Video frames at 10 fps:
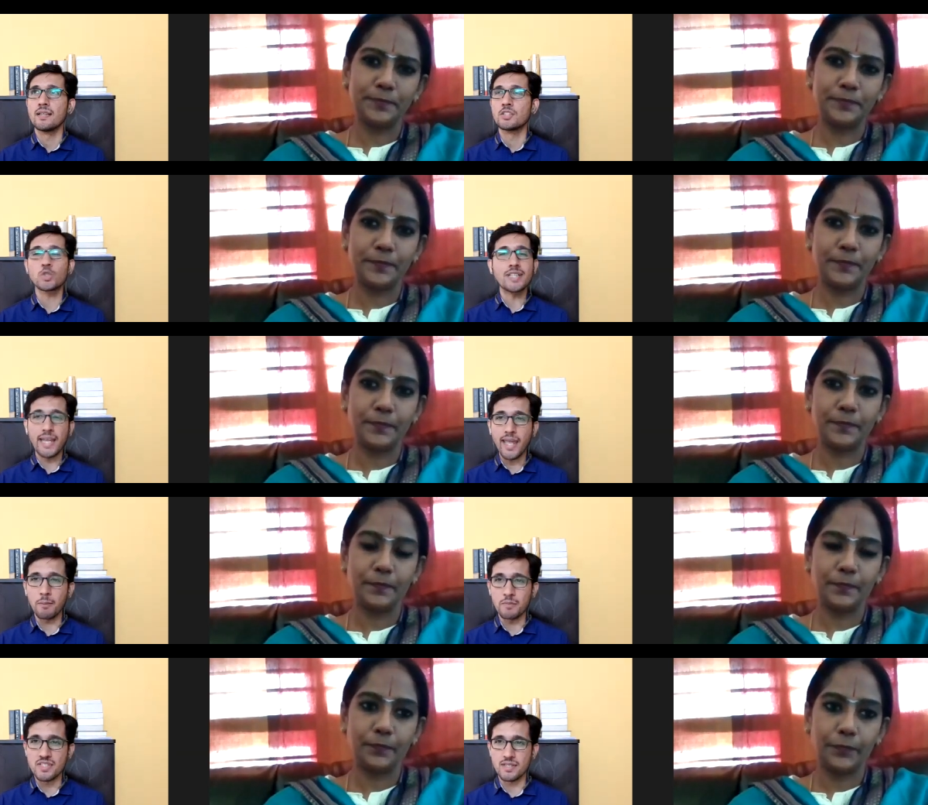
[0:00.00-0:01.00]
Speaker 1: so the
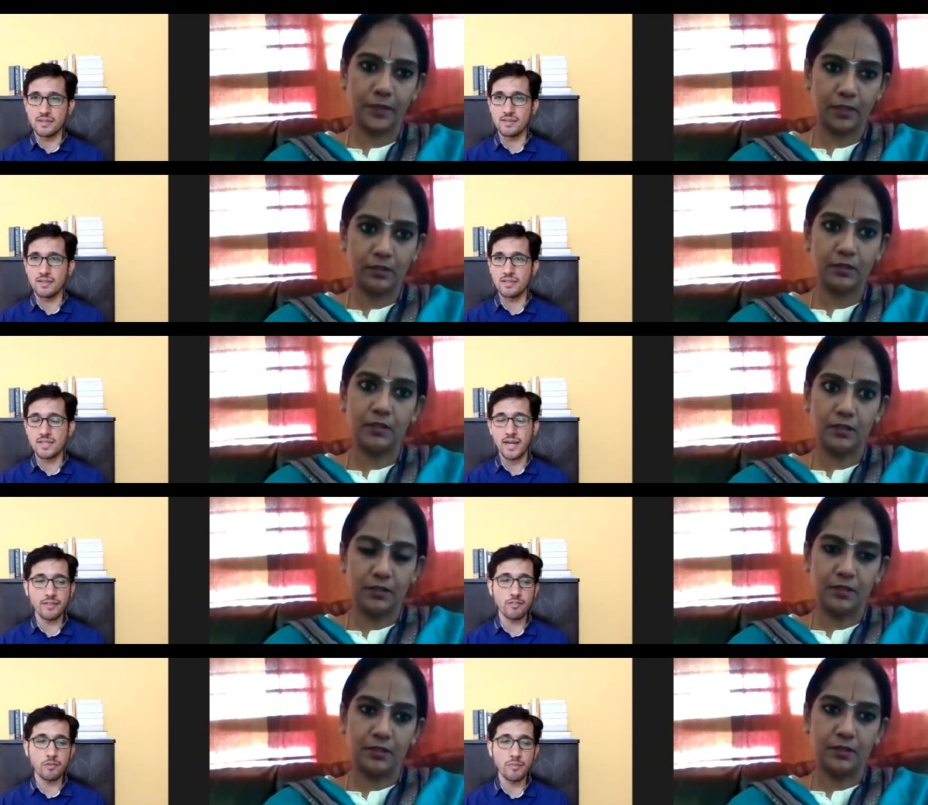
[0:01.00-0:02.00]
names,
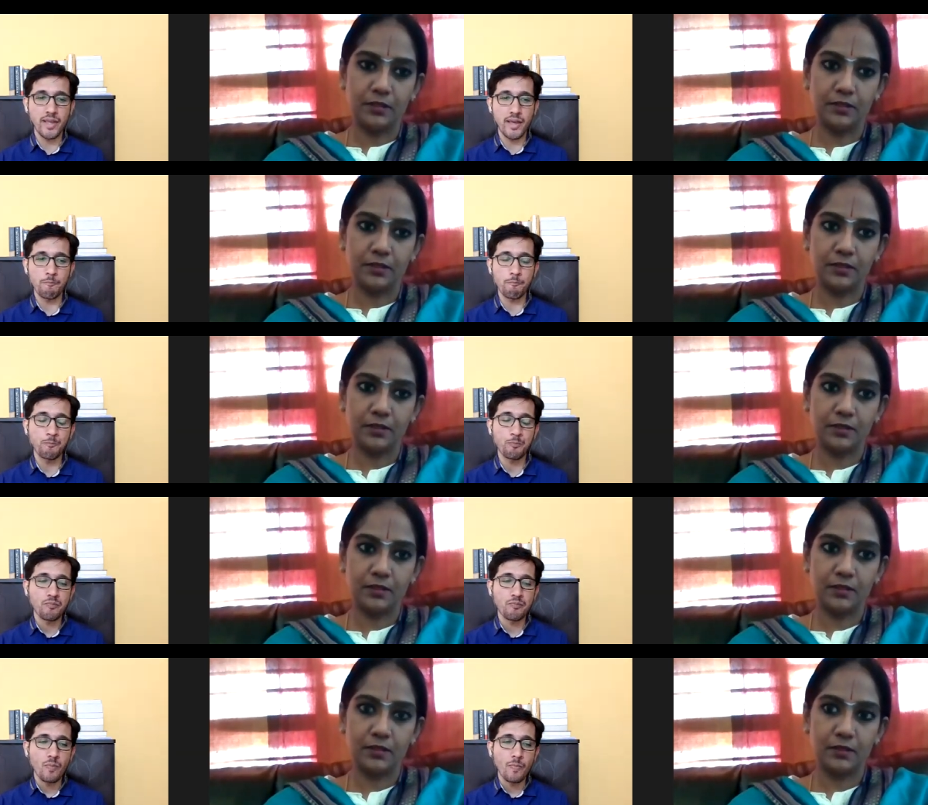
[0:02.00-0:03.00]
starting from them,
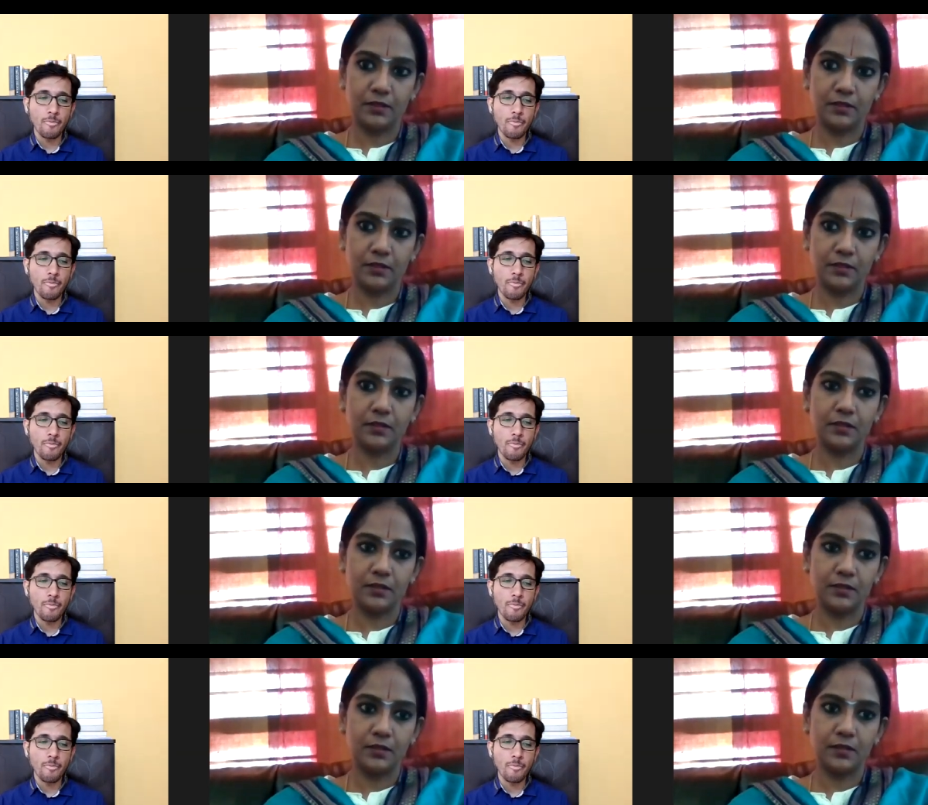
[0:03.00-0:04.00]

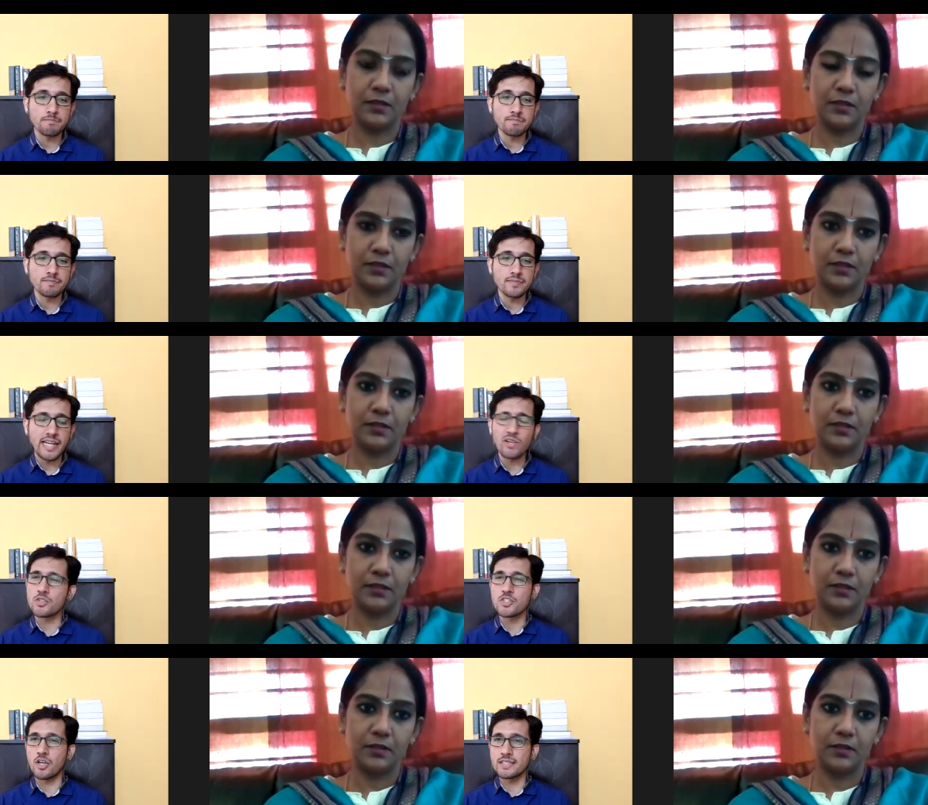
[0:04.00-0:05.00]
um, it was
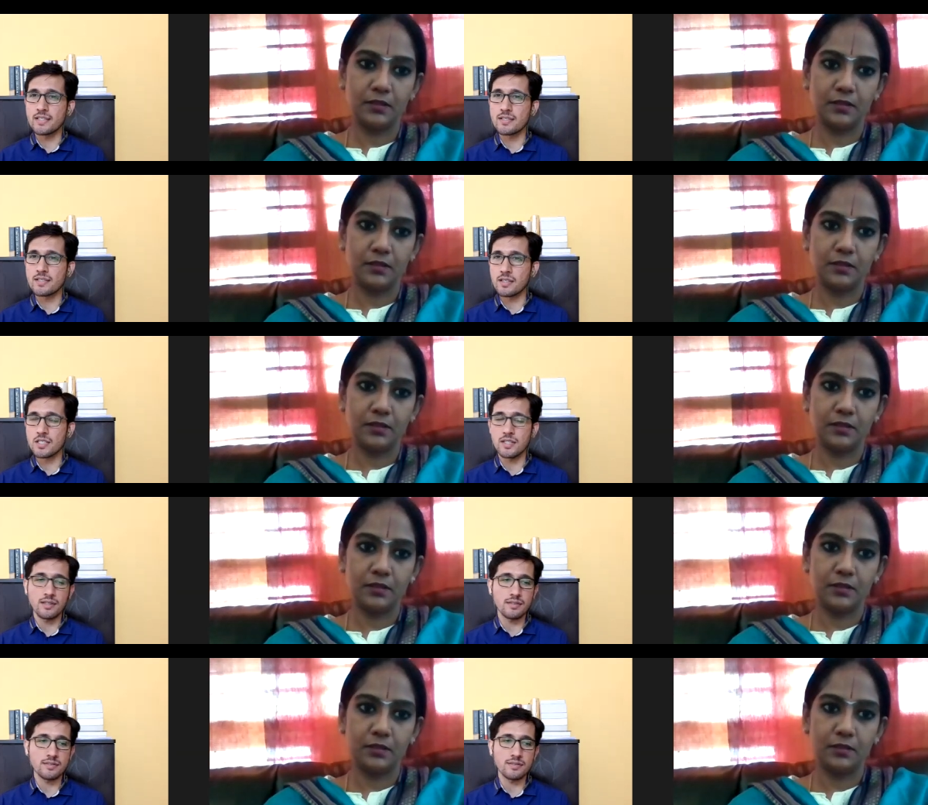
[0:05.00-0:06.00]
not just Krishna
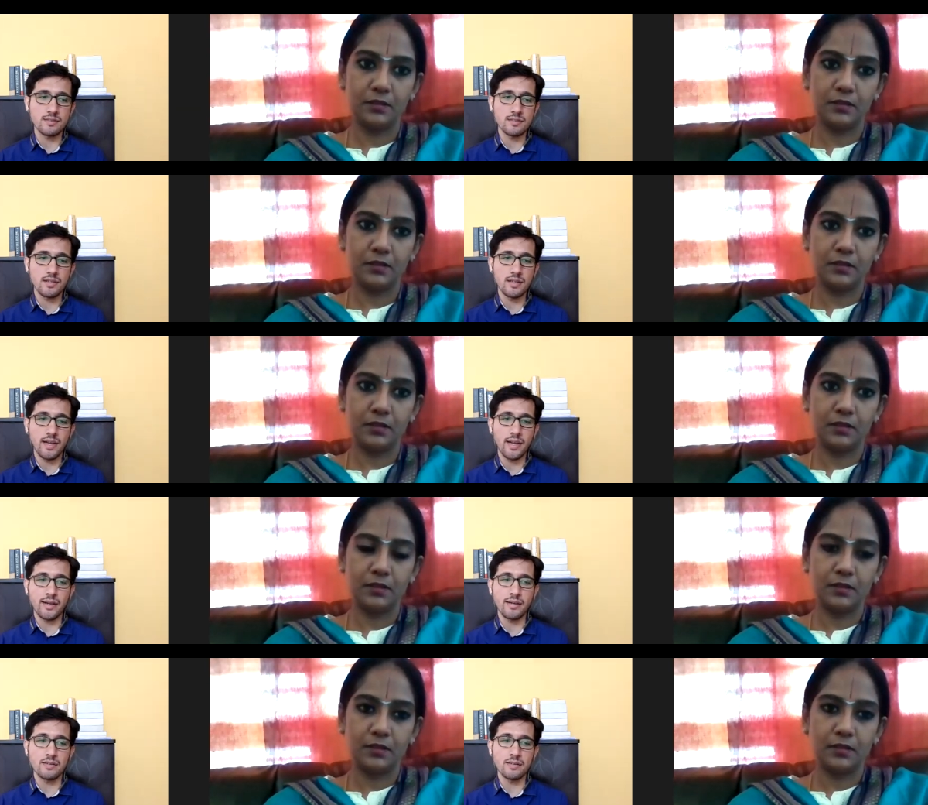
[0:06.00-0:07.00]

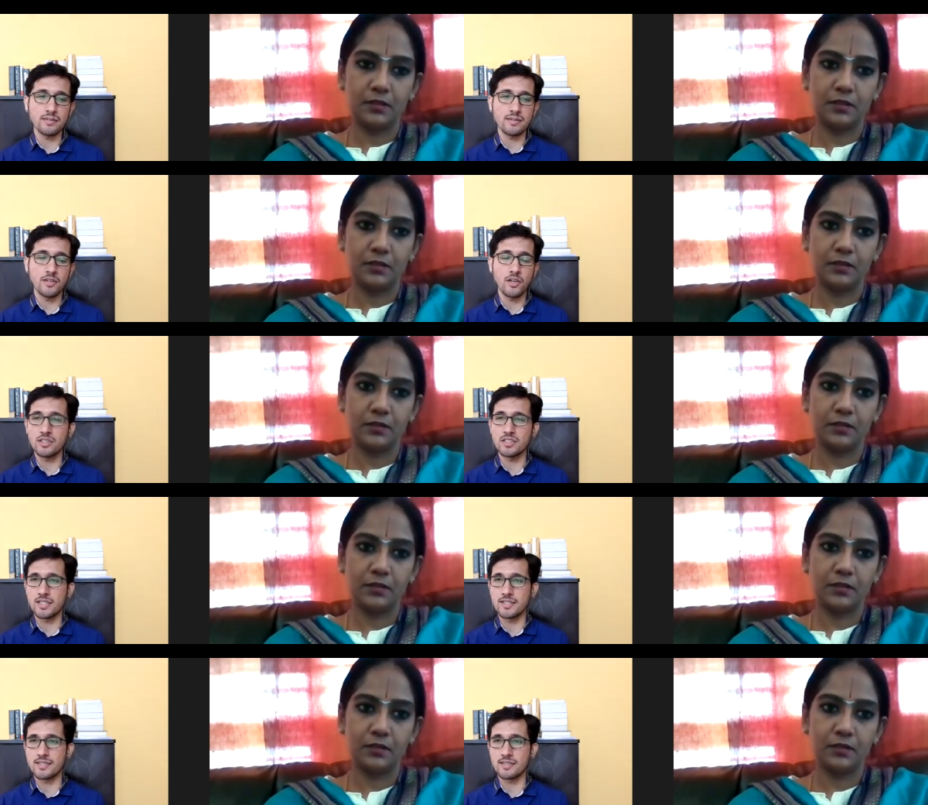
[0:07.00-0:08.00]
and not
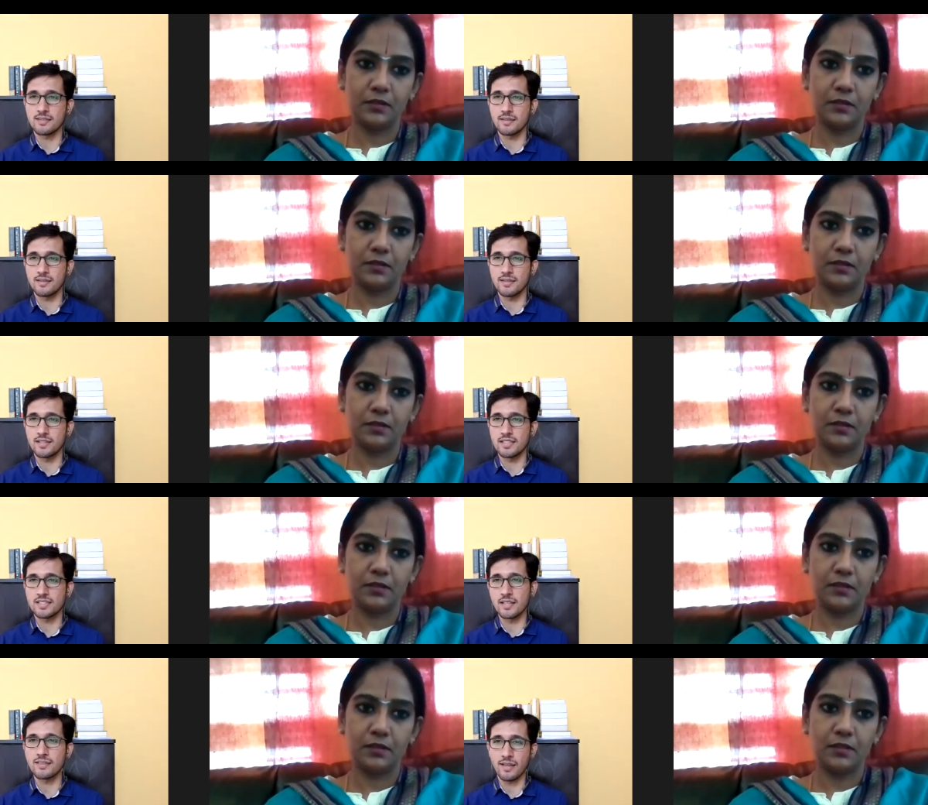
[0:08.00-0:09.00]
just
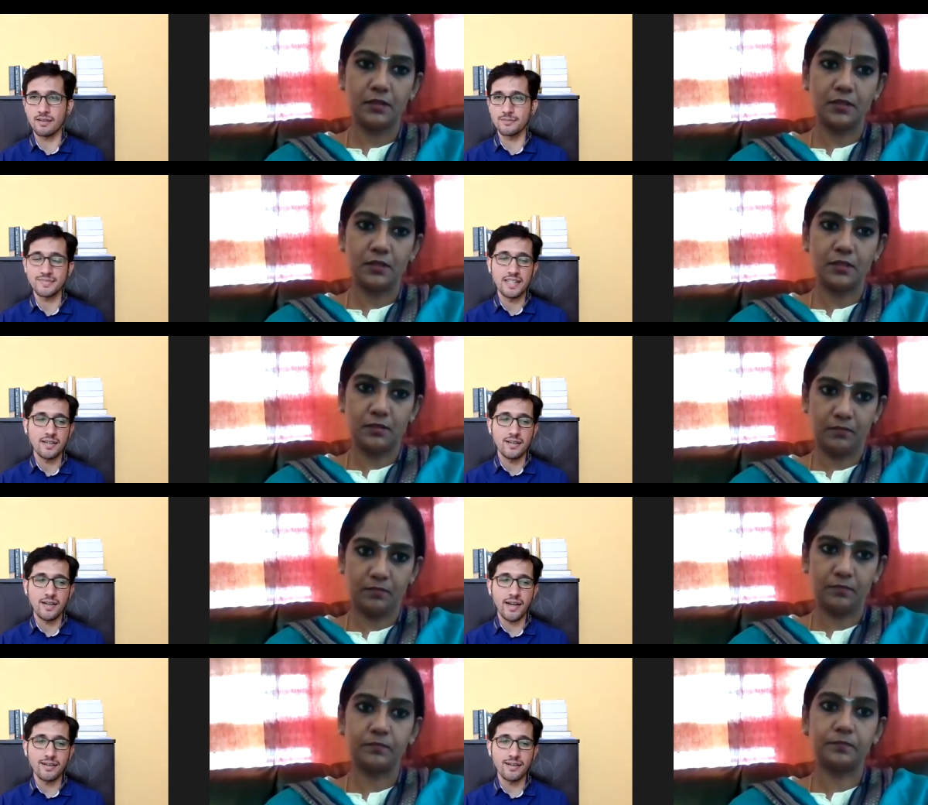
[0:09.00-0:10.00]
Satya,
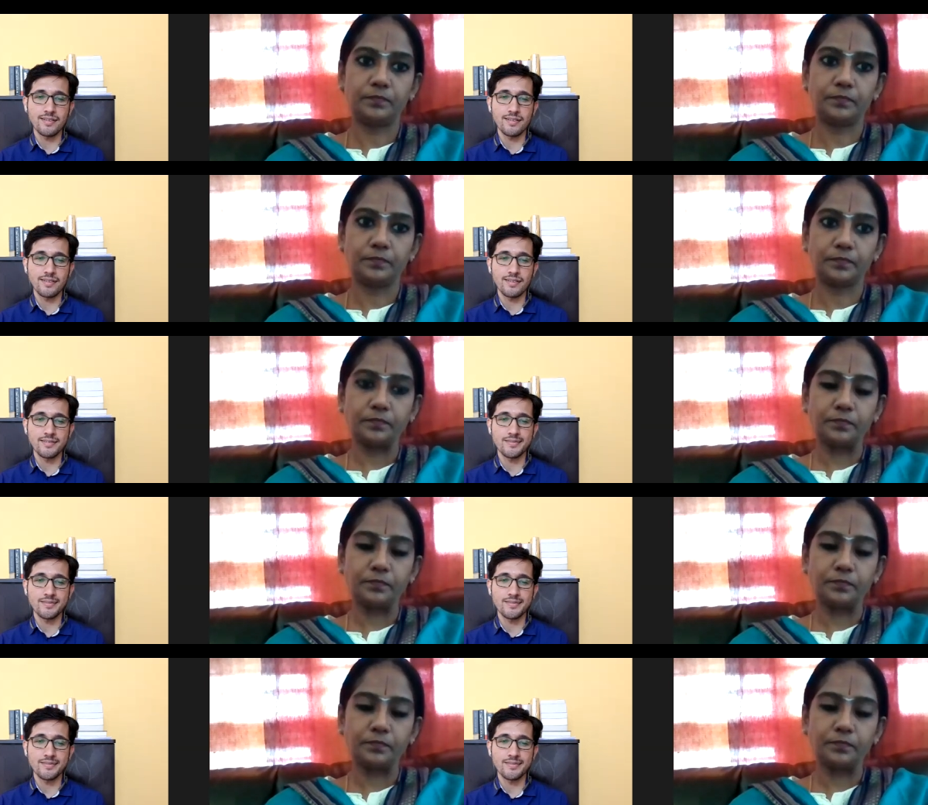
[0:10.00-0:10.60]
and uh,